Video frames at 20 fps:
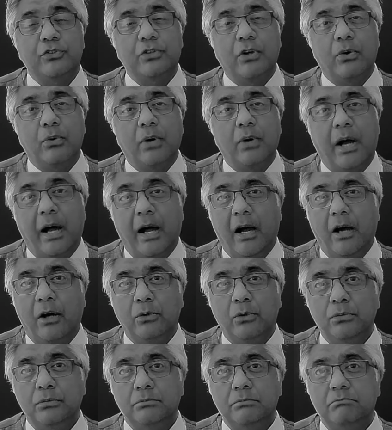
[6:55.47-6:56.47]
So
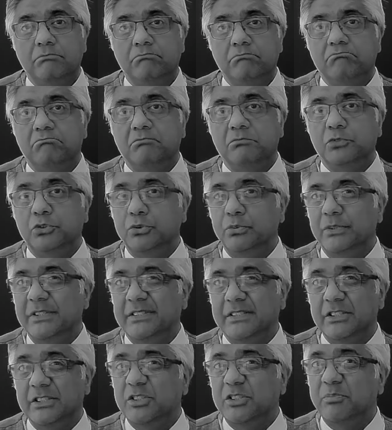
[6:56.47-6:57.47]
how do
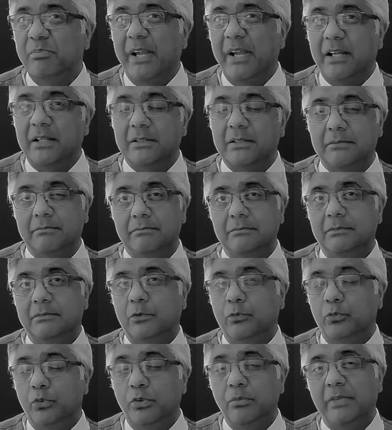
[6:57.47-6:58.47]
we suspect
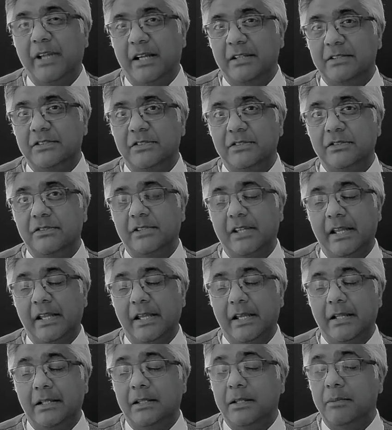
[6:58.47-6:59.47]
womb cancers
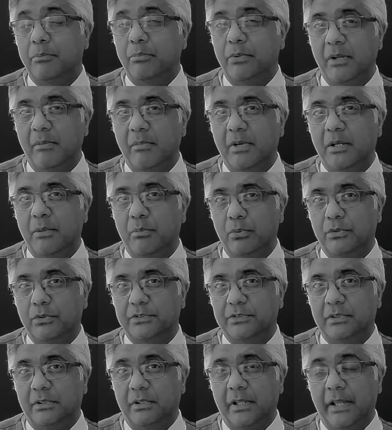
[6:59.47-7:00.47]
in the
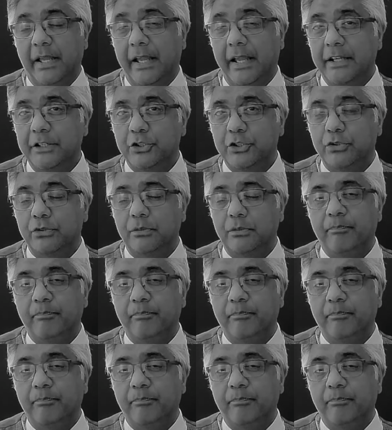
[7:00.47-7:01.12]
premenopausal age